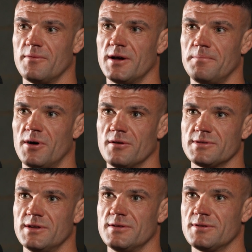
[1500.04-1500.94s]
Where
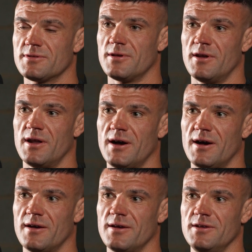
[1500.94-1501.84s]
boxing is just an
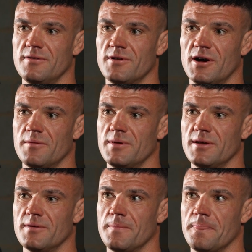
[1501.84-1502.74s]
art, and you've got to
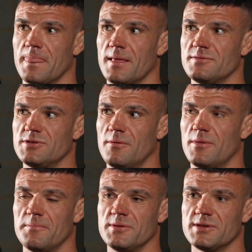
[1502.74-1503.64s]
be top
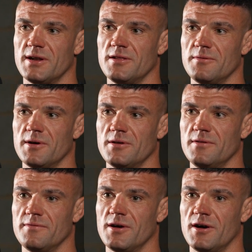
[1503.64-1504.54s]
1% in the world.
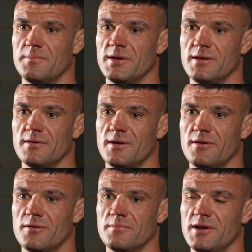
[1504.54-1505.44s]
You've got to be
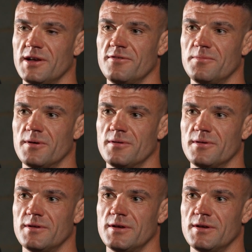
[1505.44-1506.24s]
unbelievable.